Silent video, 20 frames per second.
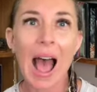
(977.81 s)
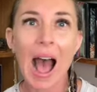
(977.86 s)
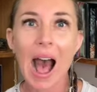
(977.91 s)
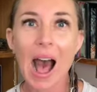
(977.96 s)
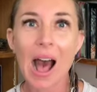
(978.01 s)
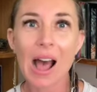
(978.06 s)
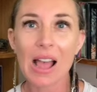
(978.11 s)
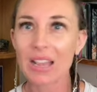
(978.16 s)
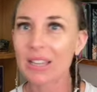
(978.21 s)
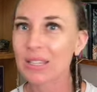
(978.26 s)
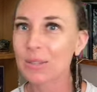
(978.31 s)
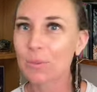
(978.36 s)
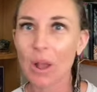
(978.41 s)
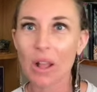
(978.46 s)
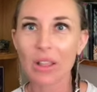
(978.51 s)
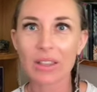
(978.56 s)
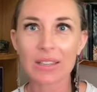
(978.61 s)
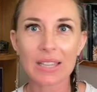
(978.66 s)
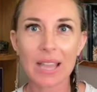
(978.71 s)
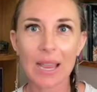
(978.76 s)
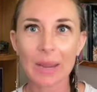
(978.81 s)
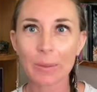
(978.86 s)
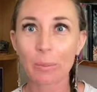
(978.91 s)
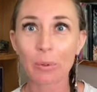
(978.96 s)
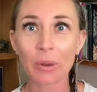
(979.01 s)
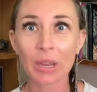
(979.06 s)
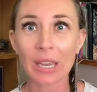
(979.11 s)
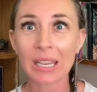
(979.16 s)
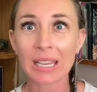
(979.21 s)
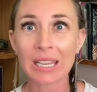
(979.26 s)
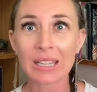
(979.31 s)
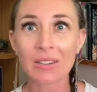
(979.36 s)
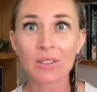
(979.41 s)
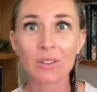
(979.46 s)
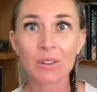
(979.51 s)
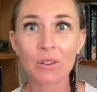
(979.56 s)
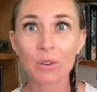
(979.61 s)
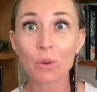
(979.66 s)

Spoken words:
as well as like bringing in